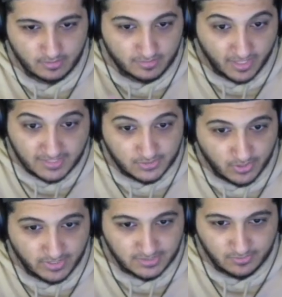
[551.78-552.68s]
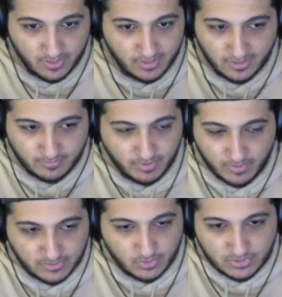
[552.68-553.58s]
That's crazy, right? Like people on
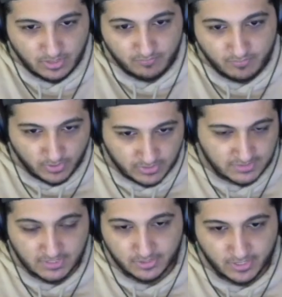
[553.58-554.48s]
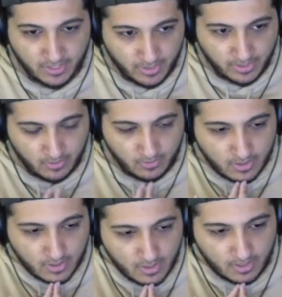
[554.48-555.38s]
Twitch aren't even playing six hundred K right now.
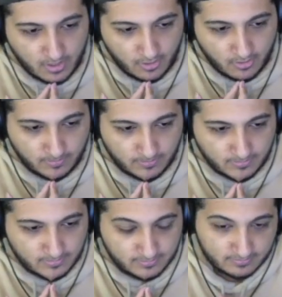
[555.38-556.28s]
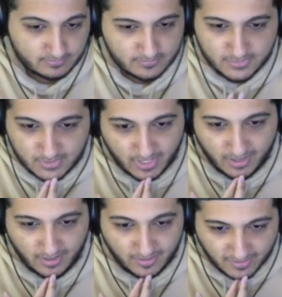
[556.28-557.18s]
Um, so yeah,
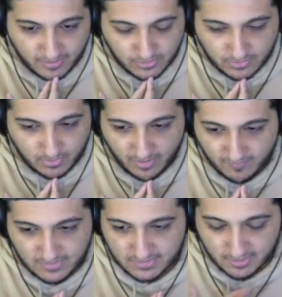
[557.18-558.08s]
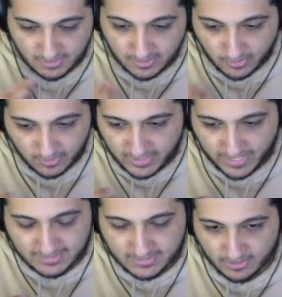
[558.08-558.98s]
I think YouTube live is literally
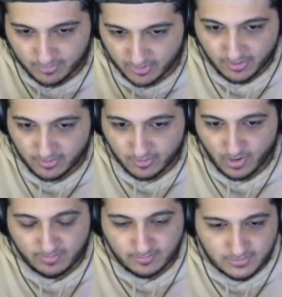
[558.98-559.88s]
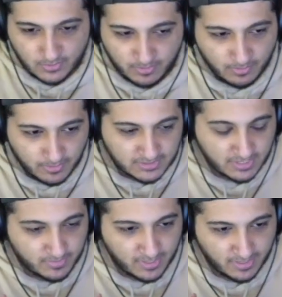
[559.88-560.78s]
next up, but I don't know why people, so many people are
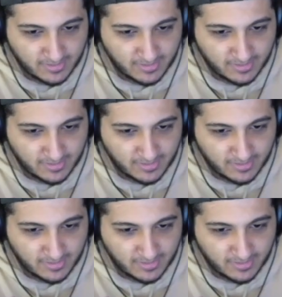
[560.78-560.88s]
sleeping on it.